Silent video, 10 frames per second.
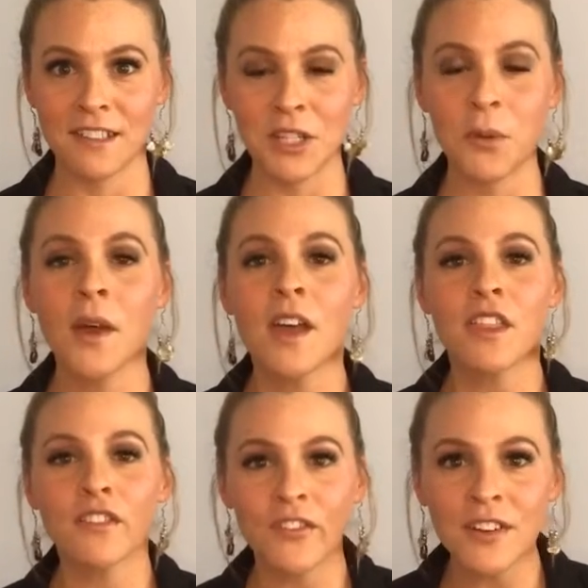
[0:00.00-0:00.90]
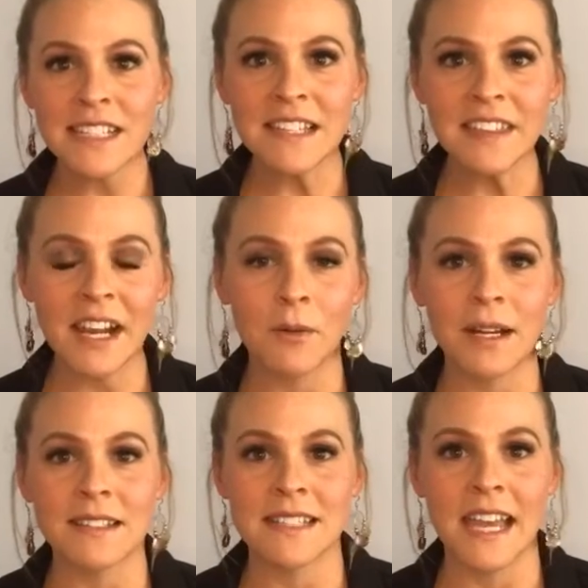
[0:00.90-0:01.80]
So the first thing that I
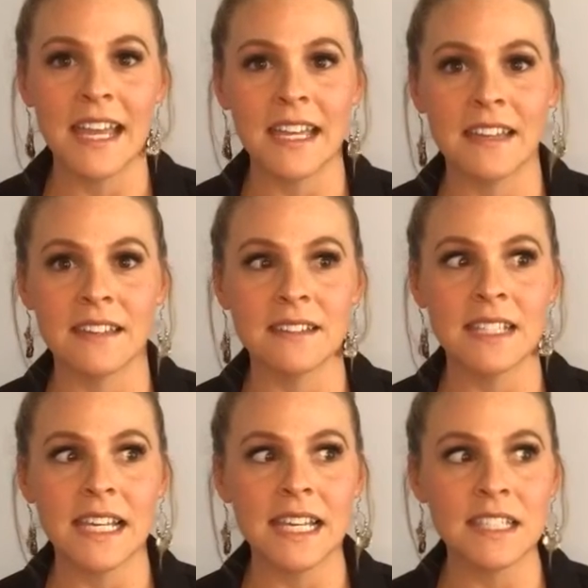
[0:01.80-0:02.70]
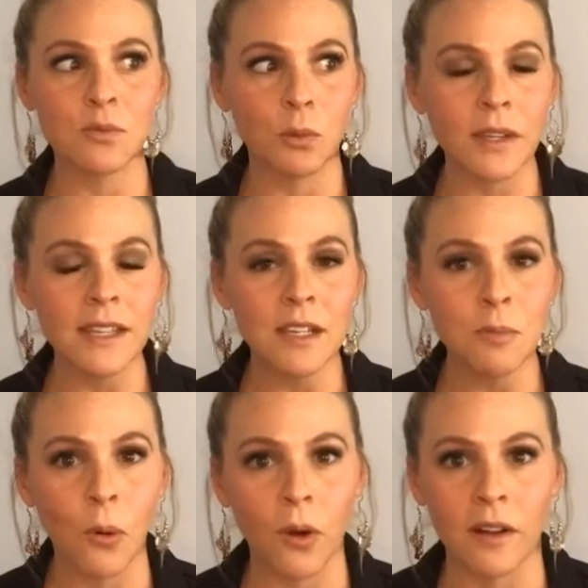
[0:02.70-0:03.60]
want to say is it's really
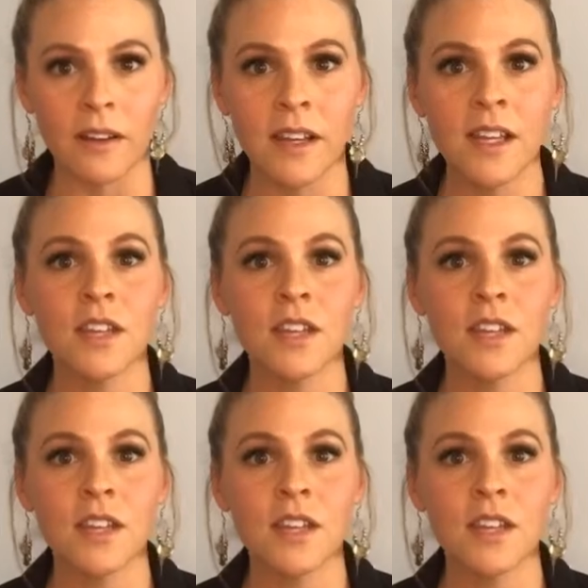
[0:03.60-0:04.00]
important